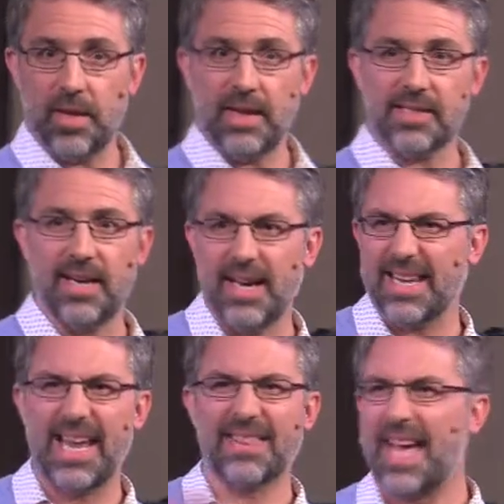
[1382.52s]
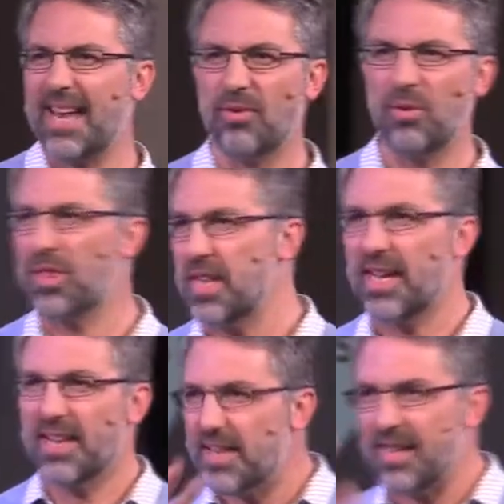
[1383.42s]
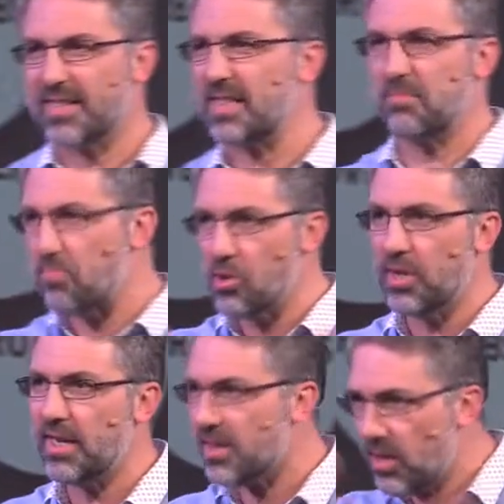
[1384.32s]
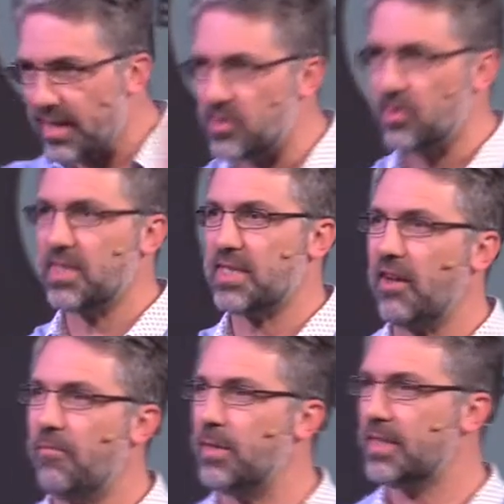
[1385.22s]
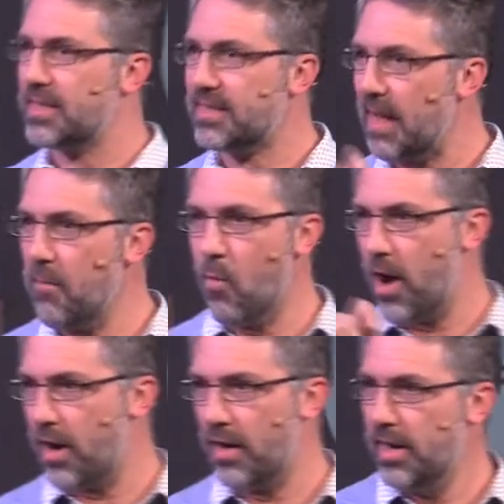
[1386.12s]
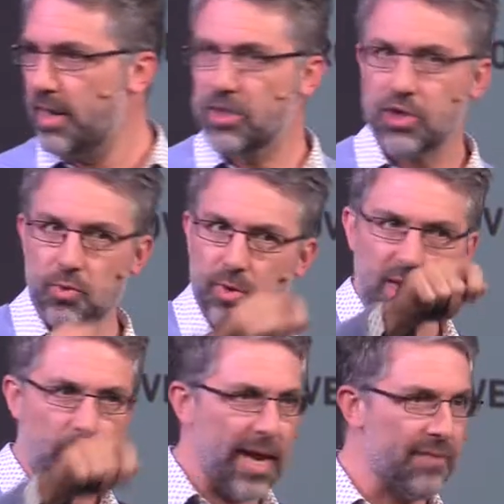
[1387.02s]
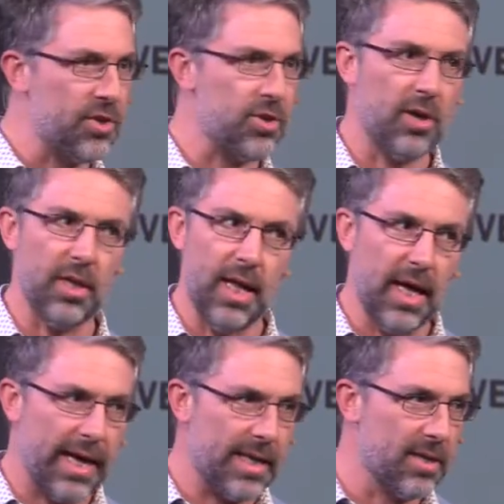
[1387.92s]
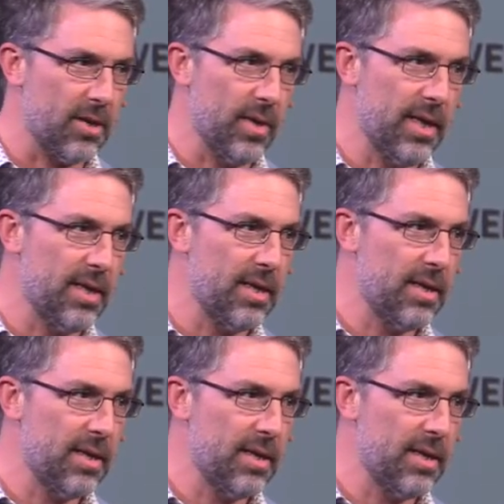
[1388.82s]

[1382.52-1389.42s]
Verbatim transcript: piece, I, I get that whole thing. I think that's, it's brilliant, all that sort of stuff. But somewhere, surely we have to draw a line, don't we?